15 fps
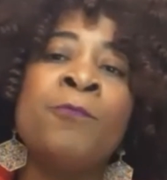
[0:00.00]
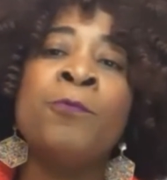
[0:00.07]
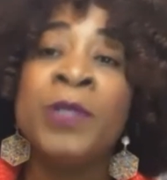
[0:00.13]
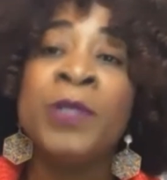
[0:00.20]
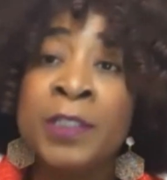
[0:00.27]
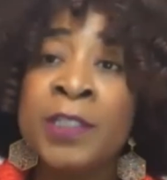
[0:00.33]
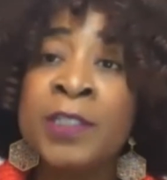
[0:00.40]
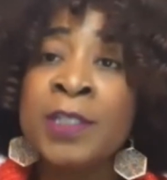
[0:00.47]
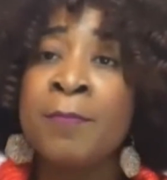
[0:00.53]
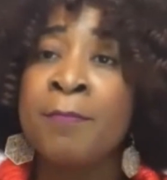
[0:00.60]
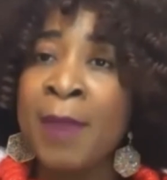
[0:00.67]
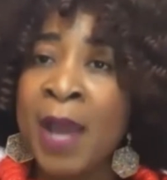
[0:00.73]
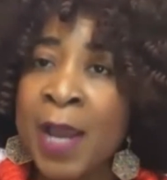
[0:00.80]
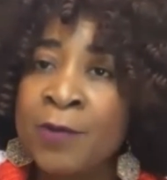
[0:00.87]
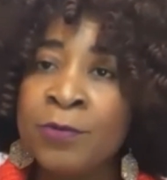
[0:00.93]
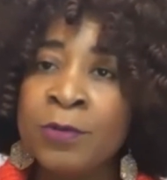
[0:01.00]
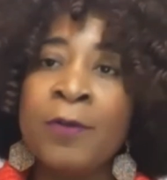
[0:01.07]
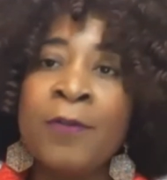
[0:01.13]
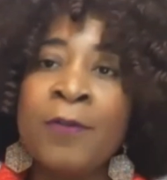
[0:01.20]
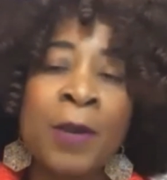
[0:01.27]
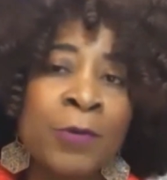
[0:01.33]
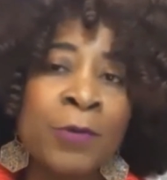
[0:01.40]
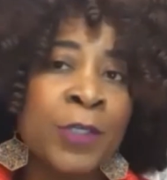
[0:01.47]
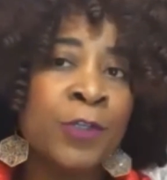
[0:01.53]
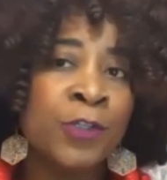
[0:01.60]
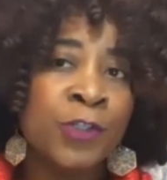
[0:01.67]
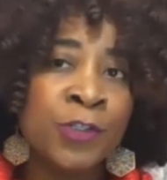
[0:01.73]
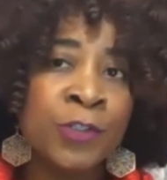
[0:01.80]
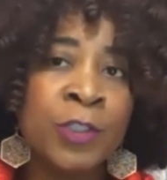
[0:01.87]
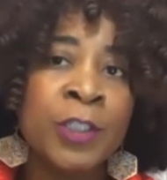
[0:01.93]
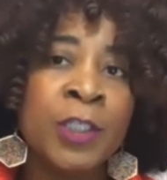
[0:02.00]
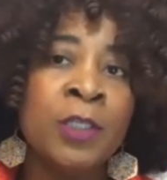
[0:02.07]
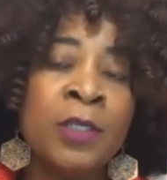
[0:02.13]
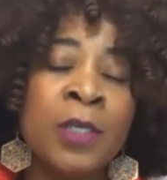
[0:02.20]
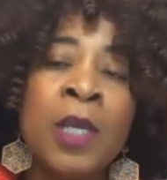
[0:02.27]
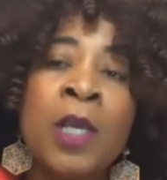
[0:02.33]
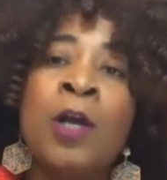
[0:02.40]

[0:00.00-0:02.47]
which is the manual that we usually